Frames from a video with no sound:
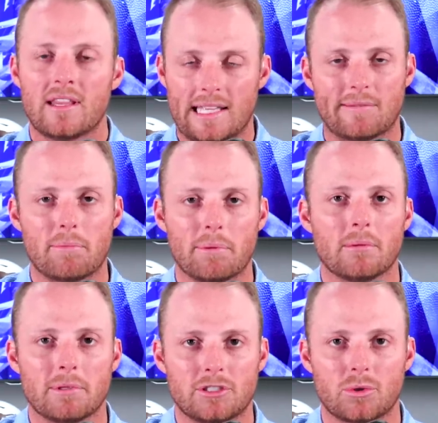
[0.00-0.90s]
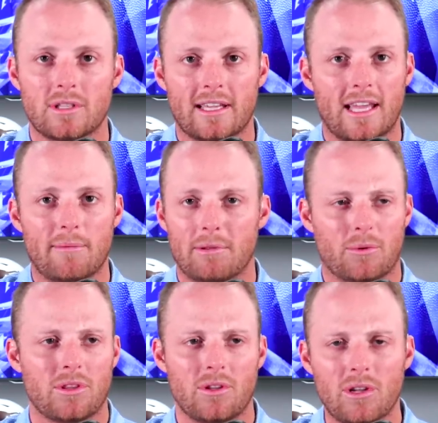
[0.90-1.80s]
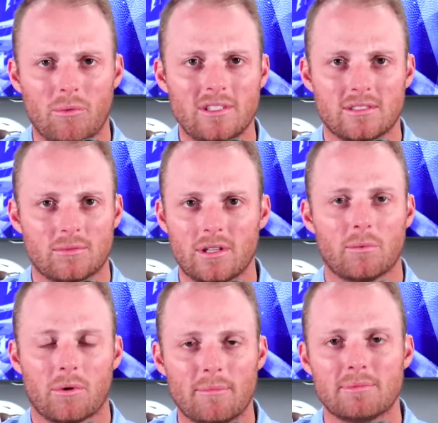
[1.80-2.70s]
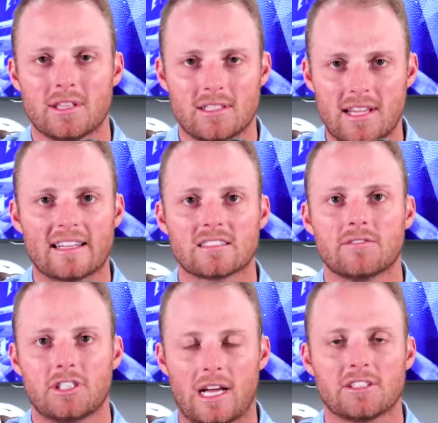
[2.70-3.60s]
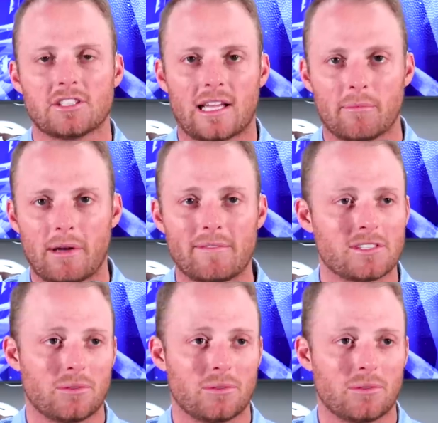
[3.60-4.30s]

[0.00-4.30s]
they came up a little bit short in that game, but they were the only ones that really were up to the task of challenging Alabama.